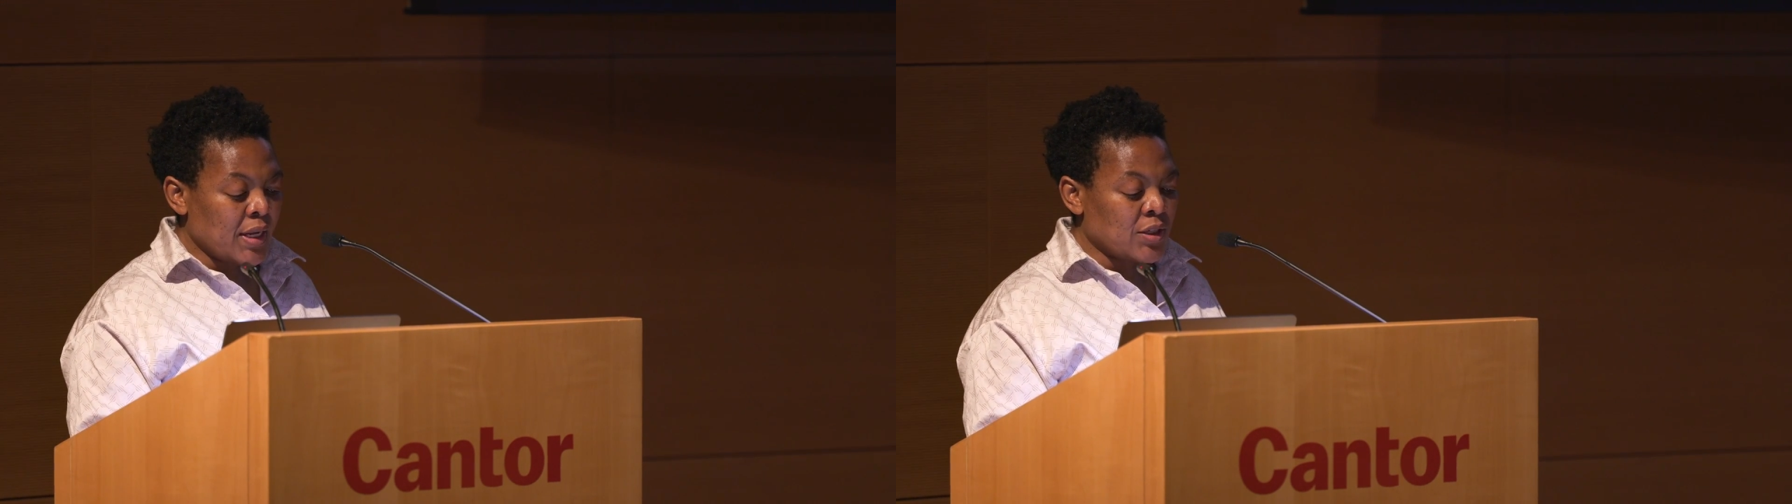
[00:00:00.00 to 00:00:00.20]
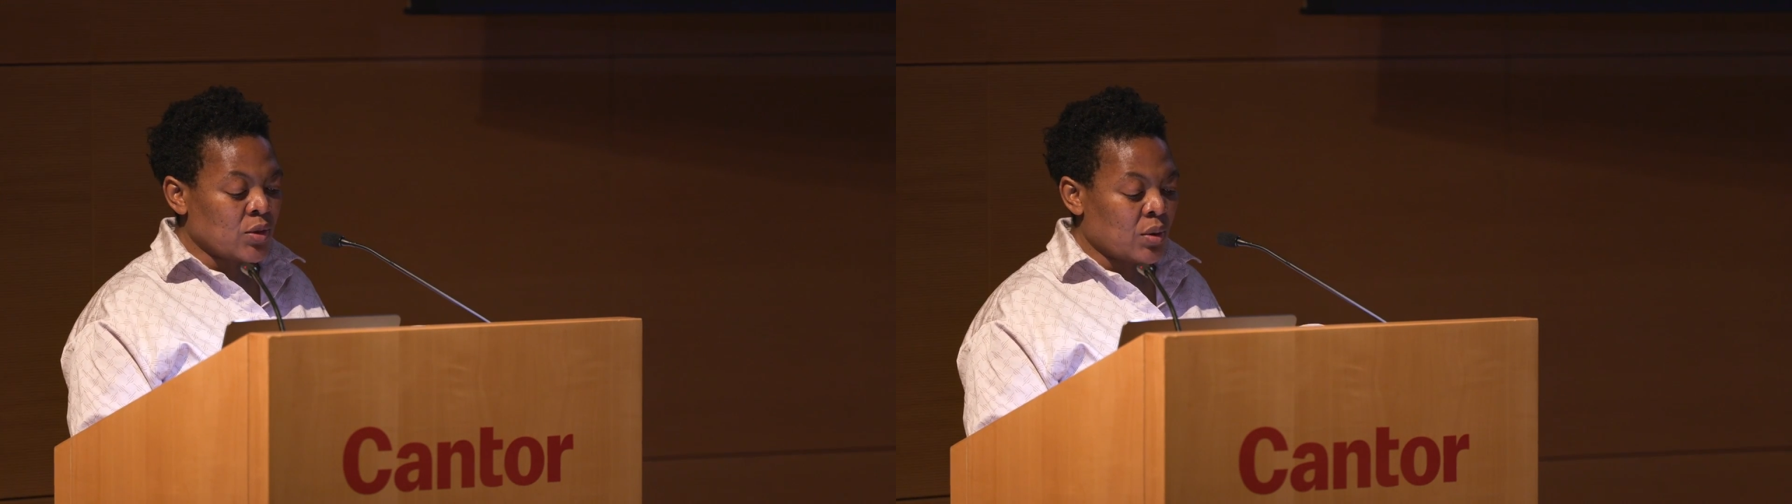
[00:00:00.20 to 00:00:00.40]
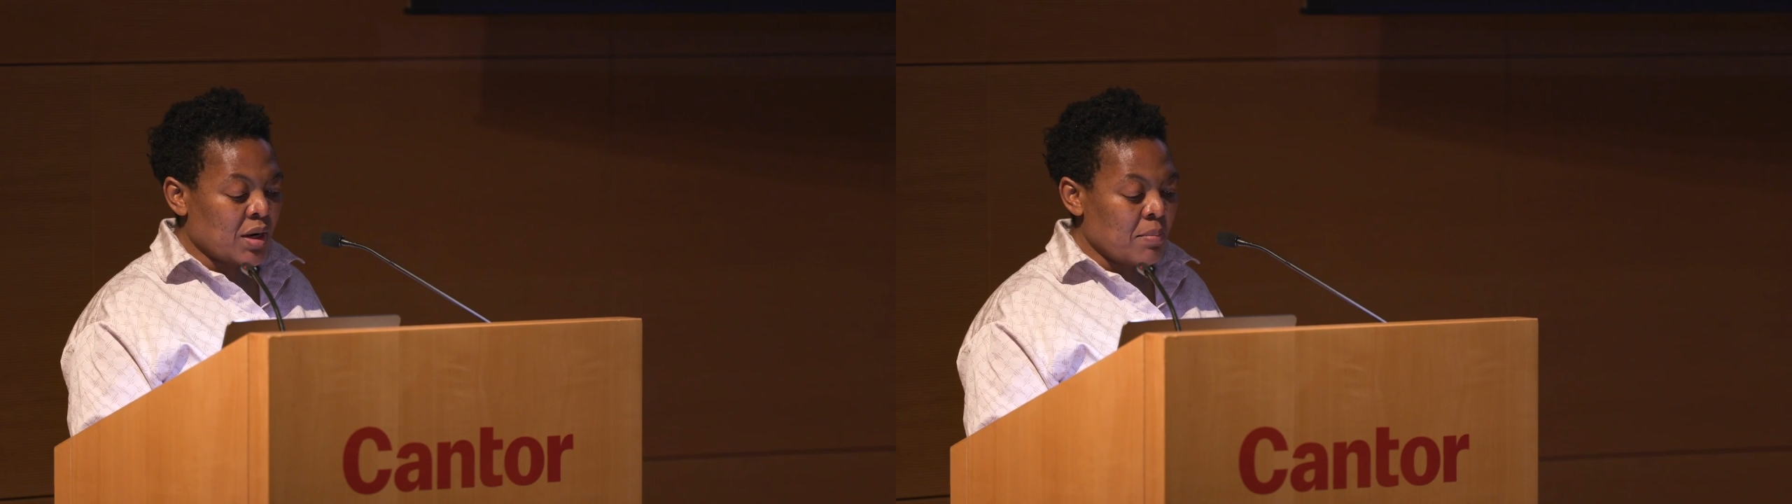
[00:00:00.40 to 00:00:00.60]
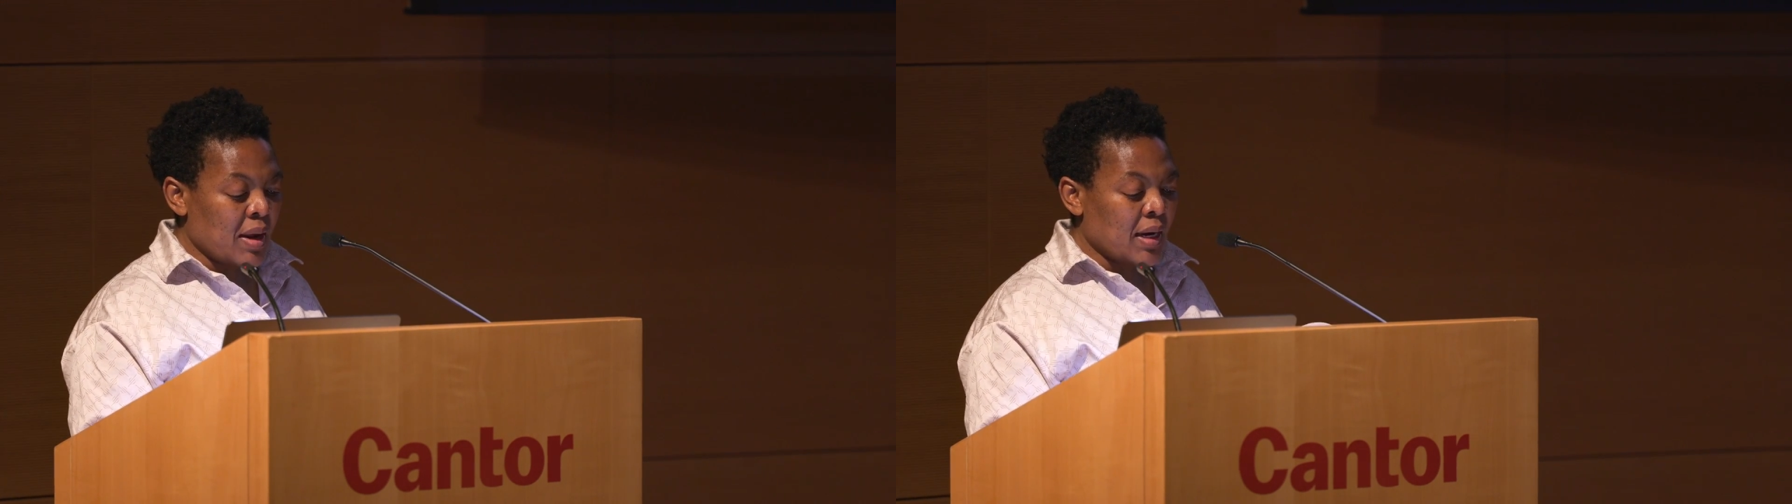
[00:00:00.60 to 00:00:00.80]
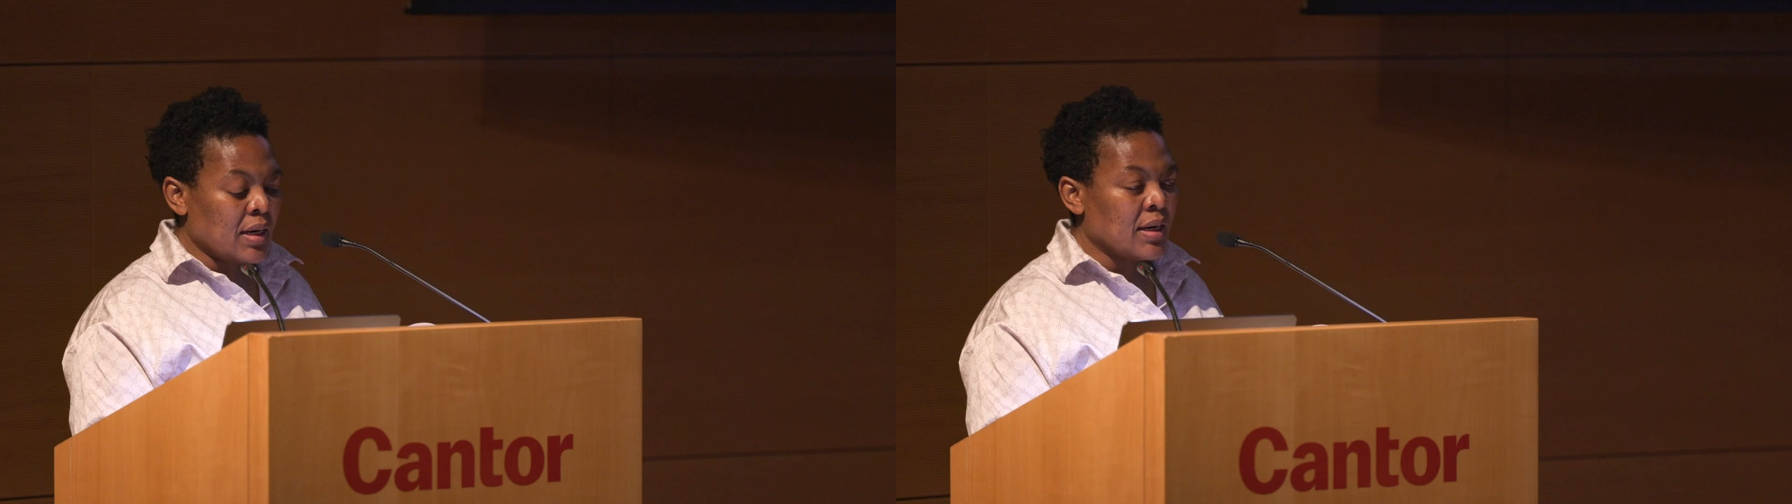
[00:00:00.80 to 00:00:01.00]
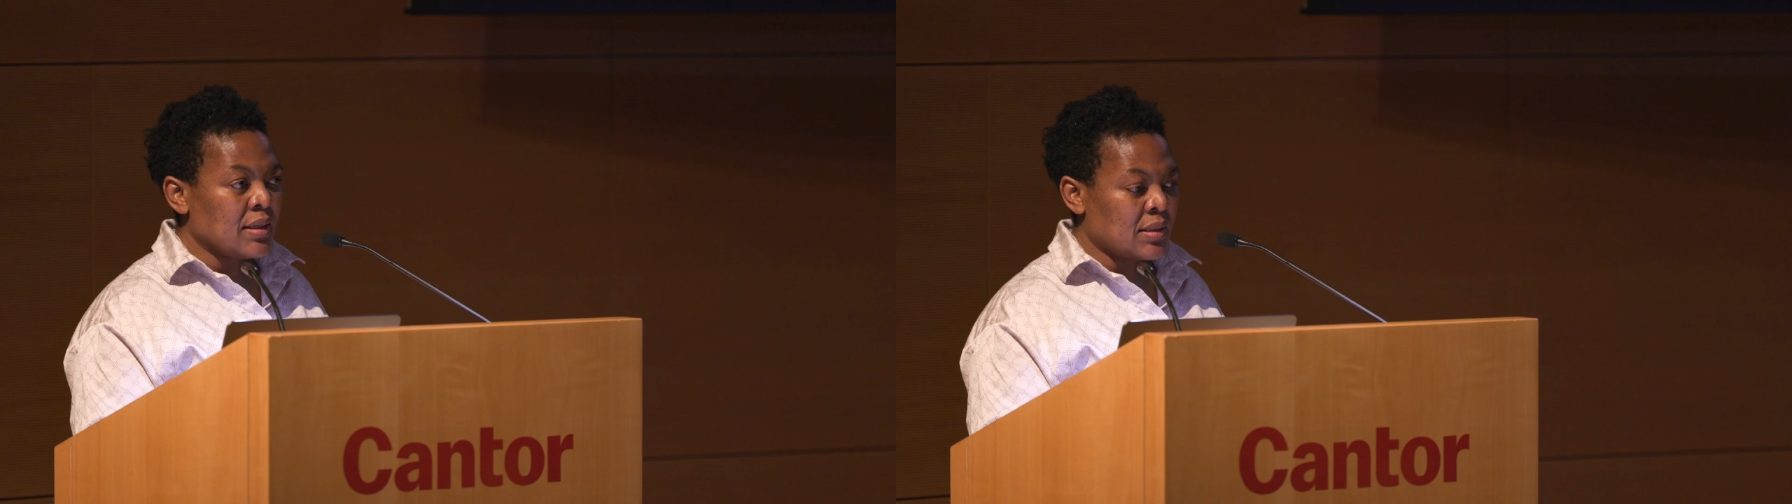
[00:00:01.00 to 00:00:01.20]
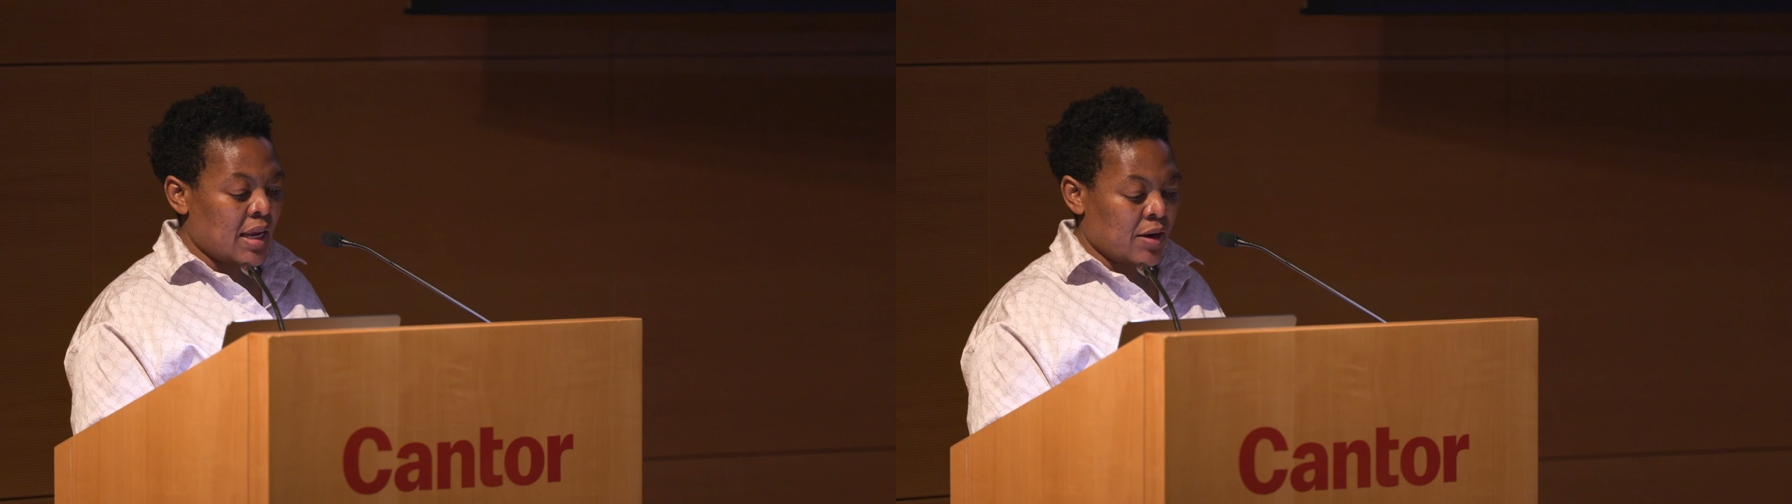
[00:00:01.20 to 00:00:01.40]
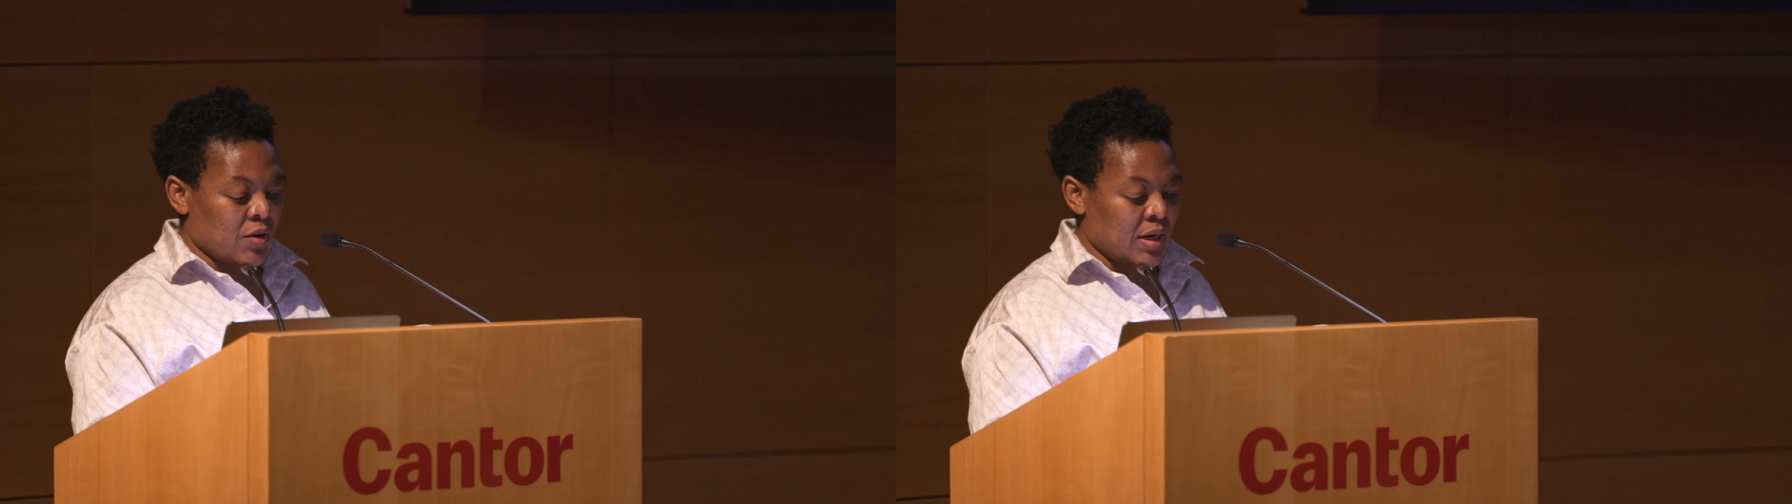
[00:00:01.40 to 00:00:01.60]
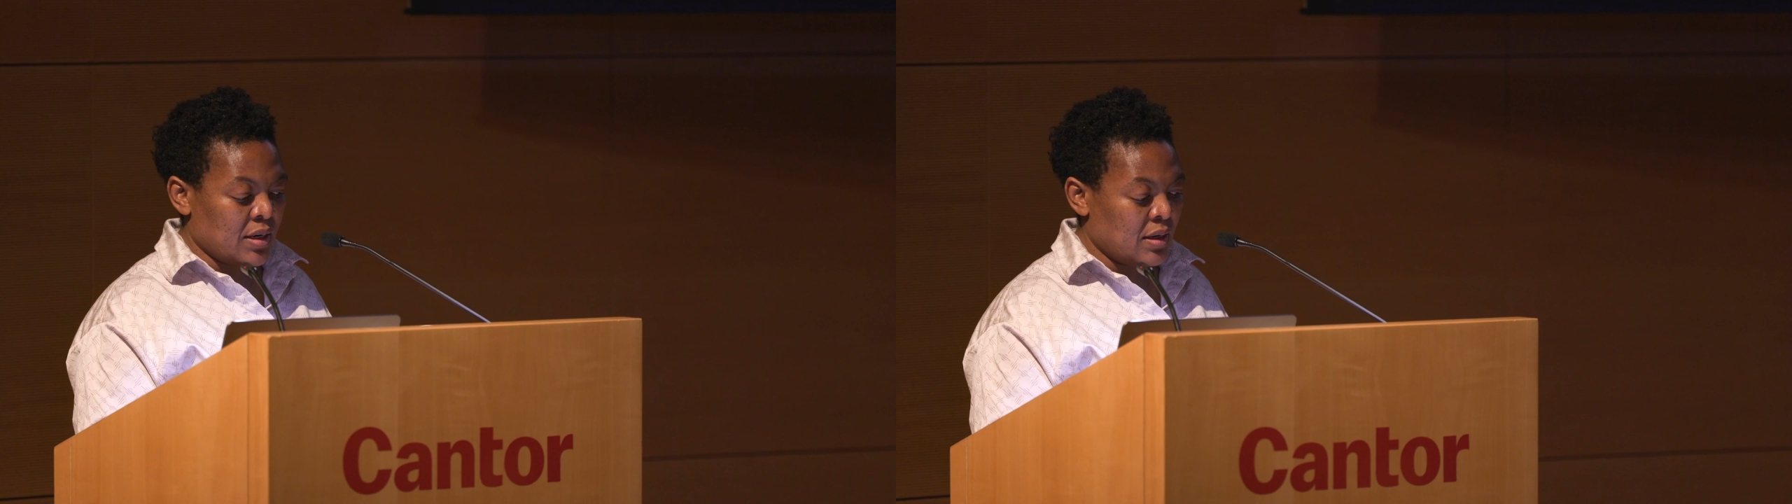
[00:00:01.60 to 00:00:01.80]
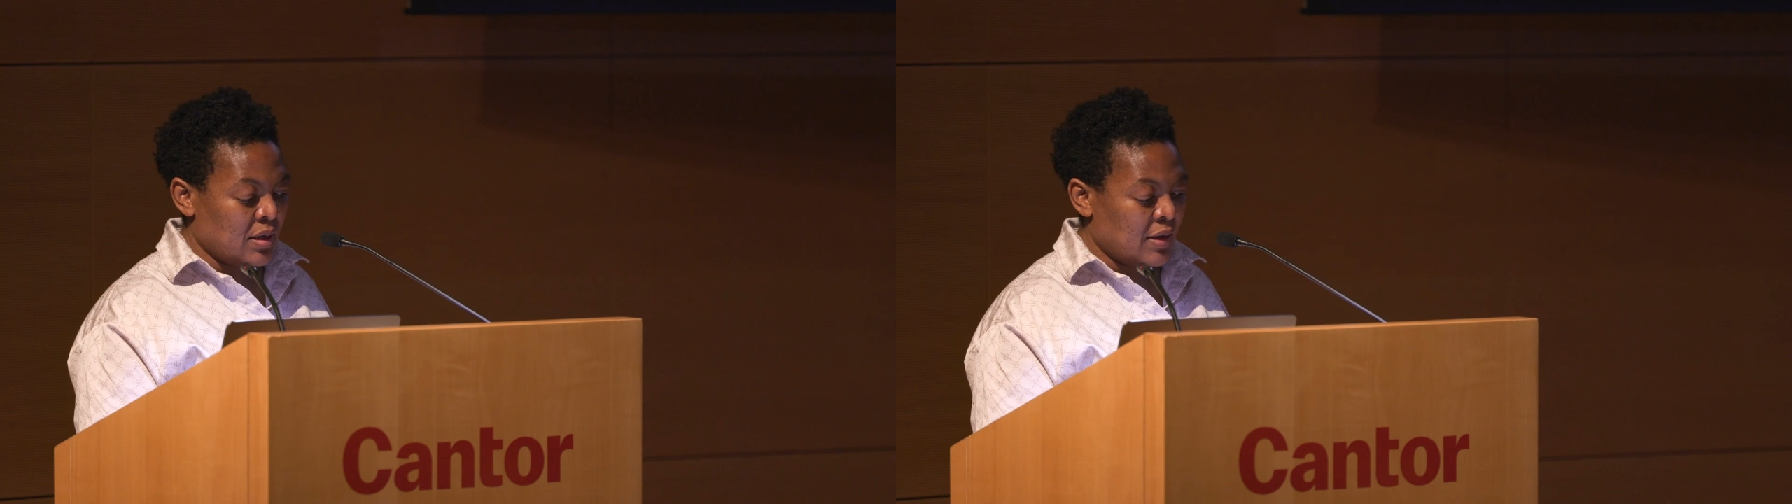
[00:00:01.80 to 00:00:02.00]
it to remain
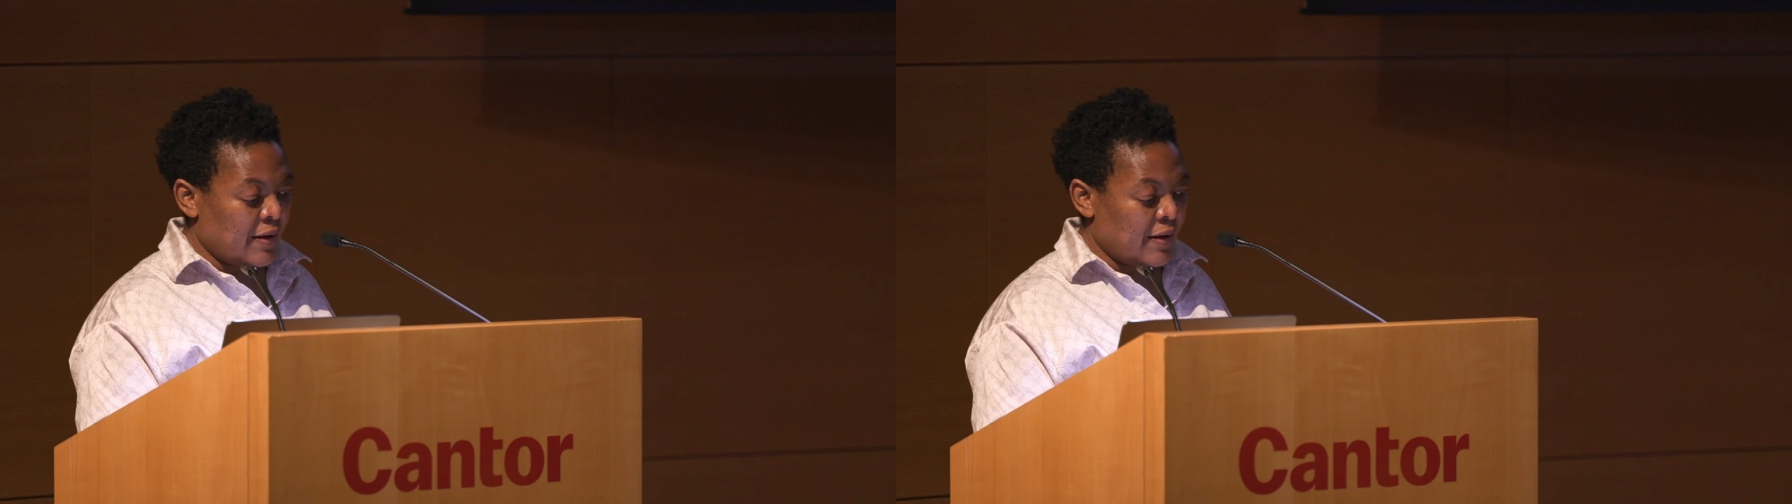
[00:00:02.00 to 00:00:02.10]
sacred.